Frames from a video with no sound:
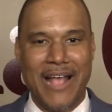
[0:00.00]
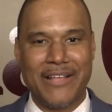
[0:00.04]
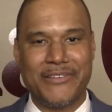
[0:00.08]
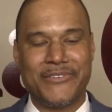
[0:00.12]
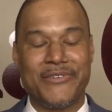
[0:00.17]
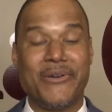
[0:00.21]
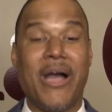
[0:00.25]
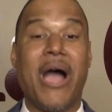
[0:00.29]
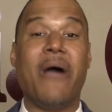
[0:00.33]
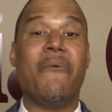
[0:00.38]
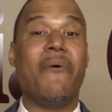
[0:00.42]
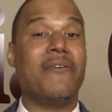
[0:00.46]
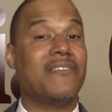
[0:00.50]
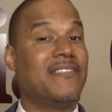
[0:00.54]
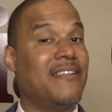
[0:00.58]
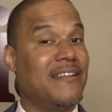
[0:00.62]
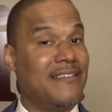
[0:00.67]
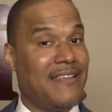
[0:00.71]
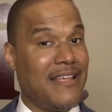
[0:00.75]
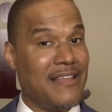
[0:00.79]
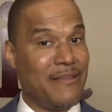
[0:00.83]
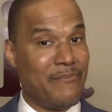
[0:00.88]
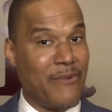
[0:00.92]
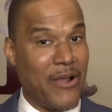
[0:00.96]
high school, I worked
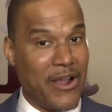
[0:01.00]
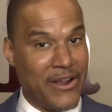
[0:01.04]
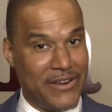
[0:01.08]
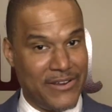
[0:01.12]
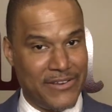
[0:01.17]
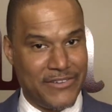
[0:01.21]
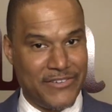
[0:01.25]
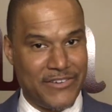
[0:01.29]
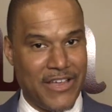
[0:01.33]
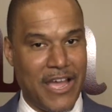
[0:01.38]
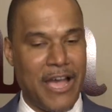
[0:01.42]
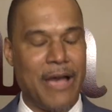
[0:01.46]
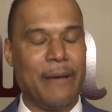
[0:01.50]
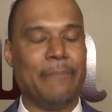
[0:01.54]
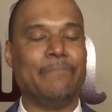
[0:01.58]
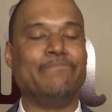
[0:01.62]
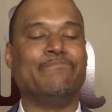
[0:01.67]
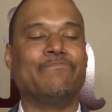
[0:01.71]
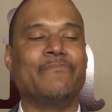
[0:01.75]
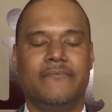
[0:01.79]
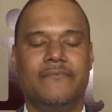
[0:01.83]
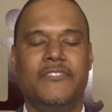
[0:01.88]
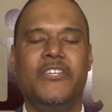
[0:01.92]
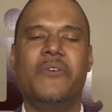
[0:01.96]
at a telemarketing job.
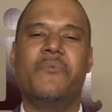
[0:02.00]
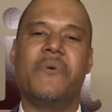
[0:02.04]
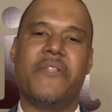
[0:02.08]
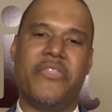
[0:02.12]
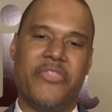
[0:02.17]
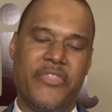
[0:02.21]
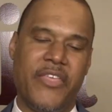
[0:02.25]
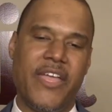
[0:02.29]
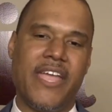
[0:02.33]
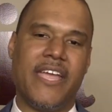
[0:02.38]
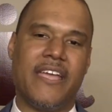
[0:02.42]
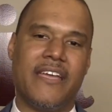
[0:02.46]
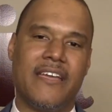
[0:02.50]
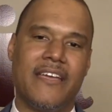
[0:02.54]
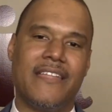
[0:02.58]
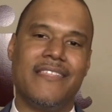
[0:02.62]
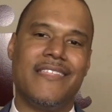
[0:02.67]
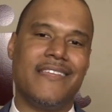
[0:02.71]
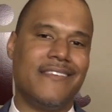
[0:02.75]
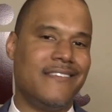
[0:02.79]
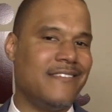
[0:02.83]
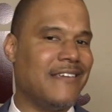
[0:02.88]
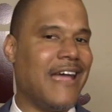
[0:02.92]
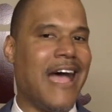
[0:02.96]
You would think
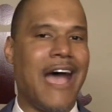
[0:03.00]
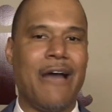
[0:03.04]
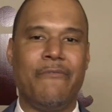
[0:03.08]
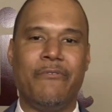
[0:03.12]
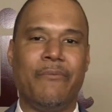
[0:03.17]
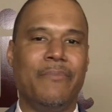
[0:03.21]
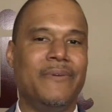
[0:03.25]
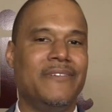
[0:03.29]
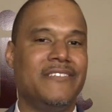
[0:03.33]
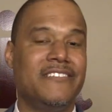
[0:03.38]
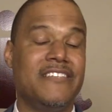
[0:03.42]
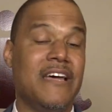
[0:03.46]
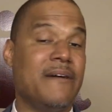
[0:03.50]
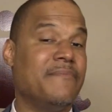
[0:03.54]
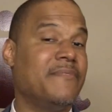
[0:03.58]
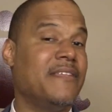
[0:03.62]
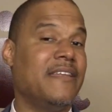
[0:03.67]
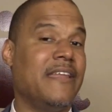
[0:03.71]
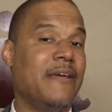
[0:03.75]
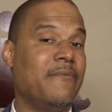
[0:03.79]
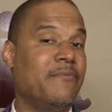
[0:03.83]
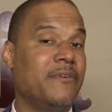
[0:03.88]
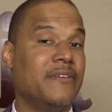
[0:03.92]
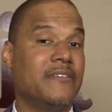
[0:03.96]
the job would be something
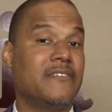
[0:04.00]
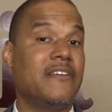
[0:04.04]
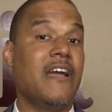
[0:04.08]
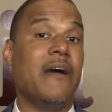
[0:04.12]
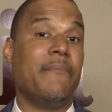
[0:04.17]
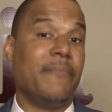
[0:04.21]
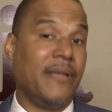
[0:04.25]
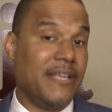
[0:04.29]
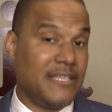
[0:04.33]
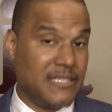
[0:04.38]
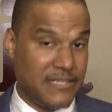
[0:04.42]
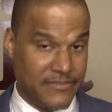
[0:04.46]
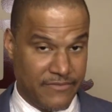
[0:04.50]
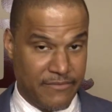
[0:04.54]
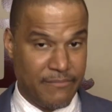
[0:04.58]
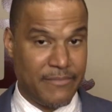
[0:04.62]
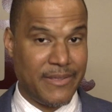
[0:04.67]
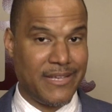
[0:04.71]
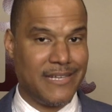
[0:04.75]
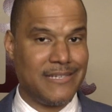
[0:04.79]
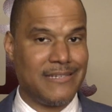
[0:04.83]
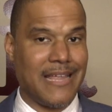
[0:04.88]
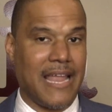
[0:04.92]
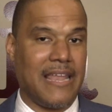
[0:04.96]
that would come easy for
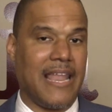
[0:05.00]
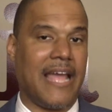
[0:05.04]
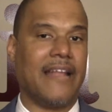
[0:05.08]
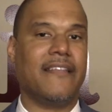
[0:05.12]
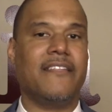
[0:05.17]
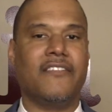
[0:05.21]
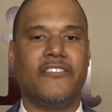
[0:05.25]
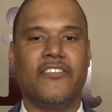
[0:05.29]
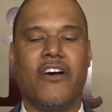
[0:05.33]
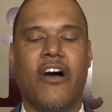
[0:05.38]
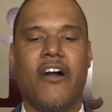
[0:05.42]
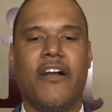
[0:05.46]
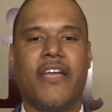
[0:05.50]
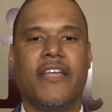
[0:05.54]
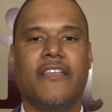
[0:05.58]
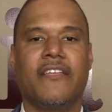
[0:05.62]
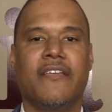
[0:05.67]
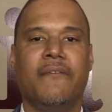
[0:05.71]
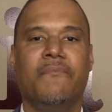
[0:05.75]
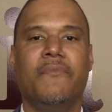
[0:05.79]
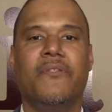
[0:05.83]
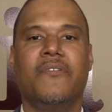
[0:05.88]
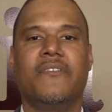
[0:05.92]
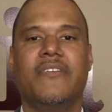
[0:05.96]
me because I like to talk and
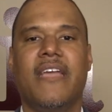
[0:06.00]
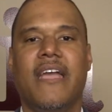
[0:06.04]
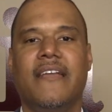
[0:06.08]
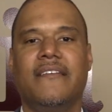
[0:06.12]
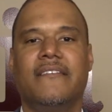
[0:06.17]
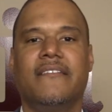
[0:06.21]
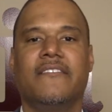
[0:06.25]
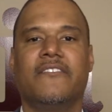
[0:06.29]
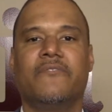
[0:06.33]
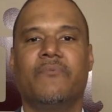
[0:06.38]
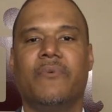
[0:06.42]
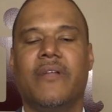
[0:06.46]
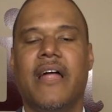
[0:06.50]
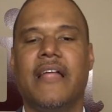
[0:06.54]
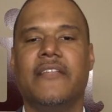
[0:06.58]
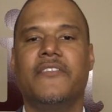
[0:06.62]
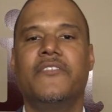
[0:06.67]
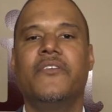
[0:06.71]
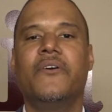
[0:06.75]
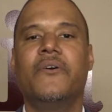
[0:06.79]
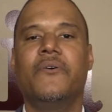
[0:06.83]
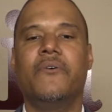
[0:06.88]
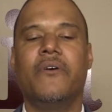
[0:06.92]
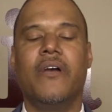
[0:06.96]
communication is what I
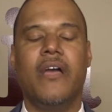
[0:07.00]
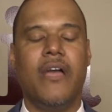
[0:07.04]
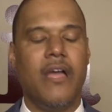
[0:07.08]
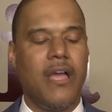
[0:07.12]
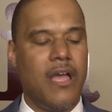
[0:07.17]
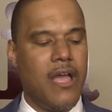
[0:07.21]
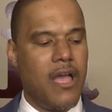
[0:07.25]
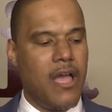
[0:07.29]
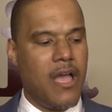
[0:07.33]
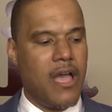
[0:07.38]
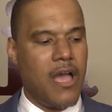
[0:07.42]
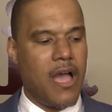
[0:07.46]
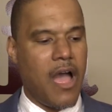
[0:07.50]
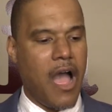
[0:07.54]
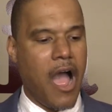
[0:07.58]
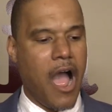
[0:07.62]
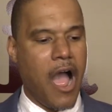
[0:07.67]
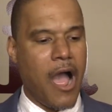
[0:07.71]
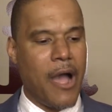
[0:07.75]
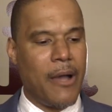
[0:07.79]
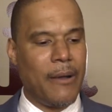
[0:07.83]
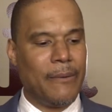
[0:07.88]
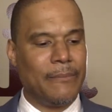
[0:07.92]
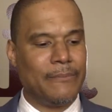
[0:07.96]
do.
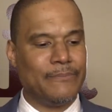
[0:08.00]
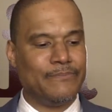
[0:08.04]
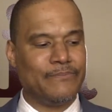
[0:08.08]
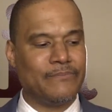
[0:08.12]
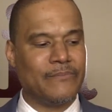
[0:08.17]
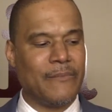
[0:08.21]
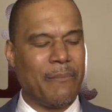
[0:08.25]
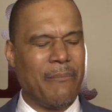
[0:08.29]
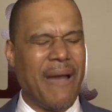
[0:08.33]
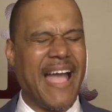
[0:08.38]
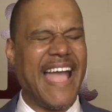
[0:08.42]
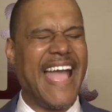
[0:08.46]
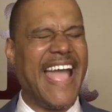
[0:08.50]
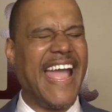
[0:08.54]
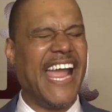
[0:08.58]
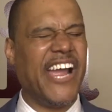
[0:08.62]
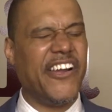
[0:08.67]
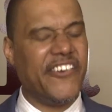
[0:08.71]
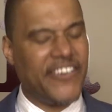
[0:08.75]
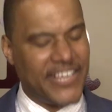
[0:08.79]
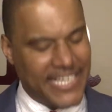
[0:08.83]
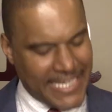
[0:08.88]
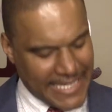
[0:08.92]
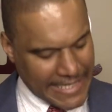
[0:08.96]
My
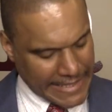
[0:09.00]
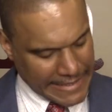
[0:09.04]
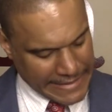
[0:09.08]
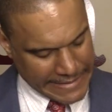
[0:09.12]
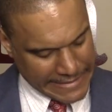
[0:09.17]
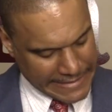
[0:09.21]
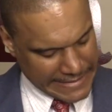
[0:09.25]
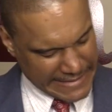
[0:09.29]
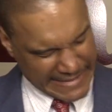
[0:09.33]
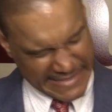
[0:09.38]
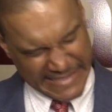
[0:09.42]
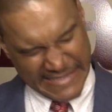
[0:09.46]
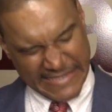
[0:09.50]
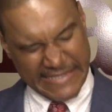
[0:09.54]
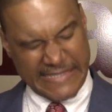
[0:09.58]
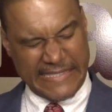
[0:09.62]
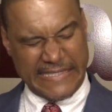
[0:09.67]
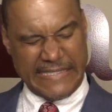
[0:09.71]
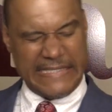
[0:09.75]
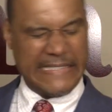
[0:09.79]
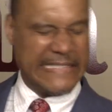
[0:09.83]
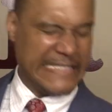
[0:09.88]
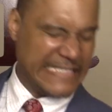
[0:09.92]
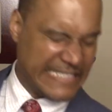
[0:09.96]
arrogance
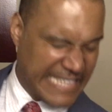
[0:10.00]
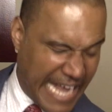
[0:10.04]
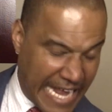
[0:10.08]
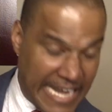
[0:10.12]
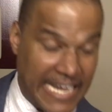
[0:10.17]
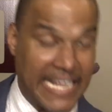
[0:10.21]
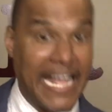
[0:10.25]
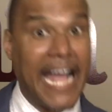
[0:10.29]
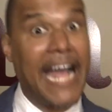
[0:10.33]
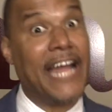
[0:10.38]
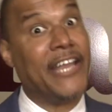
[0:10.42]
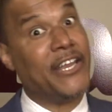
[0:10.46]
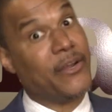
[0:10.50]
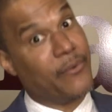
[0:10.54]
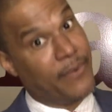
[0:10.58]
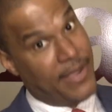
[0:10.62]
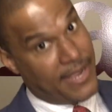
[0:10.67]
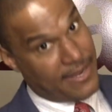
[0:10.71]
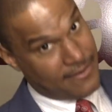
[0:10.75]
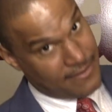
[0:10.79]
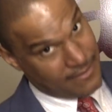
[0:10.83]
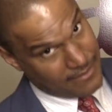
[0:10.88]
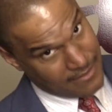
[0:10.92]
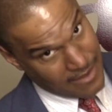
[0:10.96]
kind of got in the
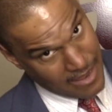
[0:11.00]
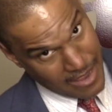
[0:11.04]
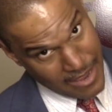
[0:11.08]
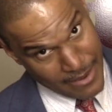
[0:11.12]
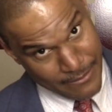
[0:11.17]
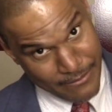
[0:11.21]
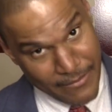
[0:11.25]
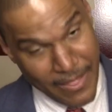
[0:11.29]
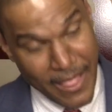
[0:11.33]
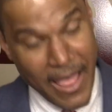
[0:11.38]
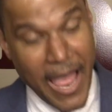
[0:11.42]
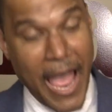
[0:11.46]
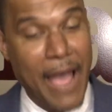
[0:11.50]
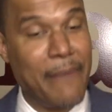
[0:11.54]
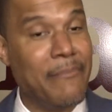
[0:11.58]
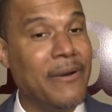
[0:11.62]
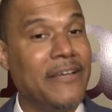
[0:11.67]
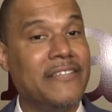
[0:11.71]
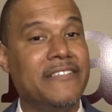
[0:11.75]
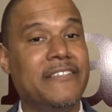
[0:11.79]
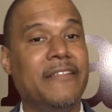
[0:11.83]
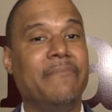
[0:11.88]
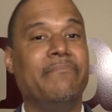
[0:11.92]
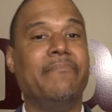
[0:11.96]
way at the time. I
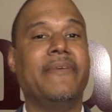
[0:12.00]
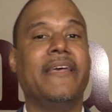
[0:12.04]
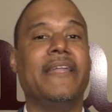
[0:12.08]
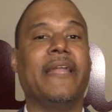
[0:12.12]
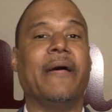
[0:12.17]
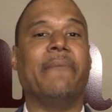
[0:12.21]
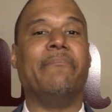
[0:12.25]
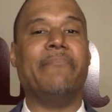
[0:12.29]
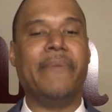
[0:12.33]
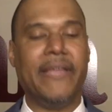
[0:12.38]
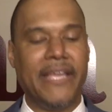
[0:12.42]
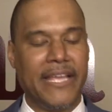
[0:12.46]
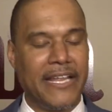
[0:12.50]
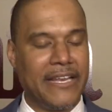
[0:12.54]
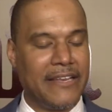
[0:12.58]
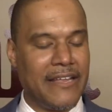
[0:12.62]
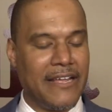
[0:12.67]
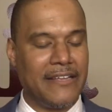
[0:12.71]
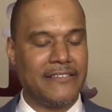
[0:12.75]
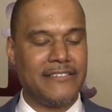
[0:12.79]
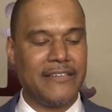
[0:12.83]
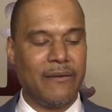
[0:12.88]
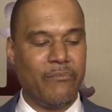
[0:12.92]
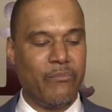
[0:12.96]
must admit, I'm being
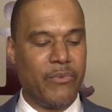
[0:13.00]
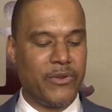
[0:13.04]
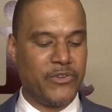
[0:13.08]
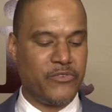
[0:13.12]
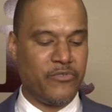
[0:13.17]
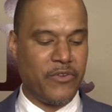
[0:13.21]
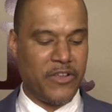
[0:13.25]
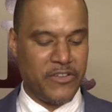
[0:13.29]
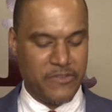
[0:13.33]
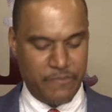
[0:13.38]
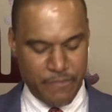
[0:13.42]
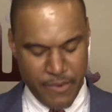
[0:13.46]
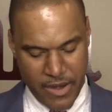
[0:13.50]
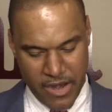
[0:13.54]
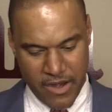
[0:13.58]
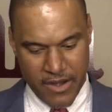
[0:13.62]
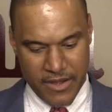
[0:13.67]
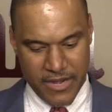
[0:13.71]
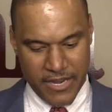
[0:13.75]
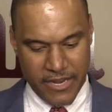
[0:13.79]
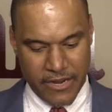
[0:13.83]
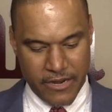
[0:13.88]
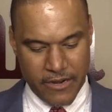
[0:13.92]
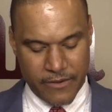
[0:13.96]
somewhat
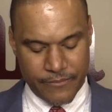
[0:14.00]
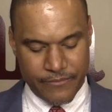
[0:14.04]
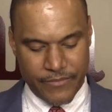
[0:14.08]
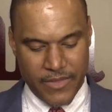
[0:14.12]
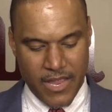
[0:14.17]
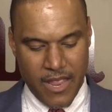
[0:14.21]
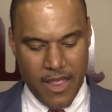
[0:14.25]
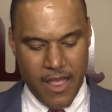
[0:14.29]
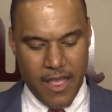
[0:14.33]
transparent here.